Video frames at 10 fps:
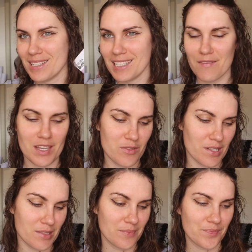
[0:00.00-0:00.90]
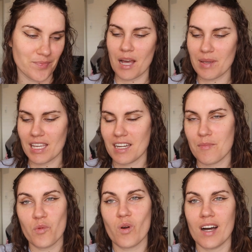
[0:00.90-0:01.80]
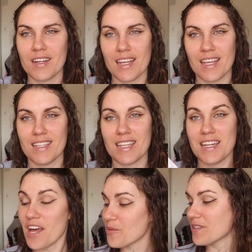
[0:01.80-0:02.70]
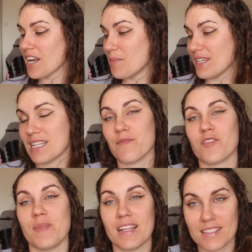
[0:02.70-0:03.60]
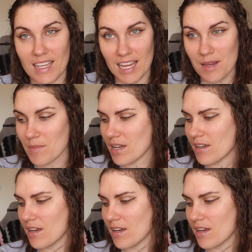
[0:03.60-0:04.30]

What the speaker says: I really love that dress. Coming in at number 1 is another one that I picked up from that same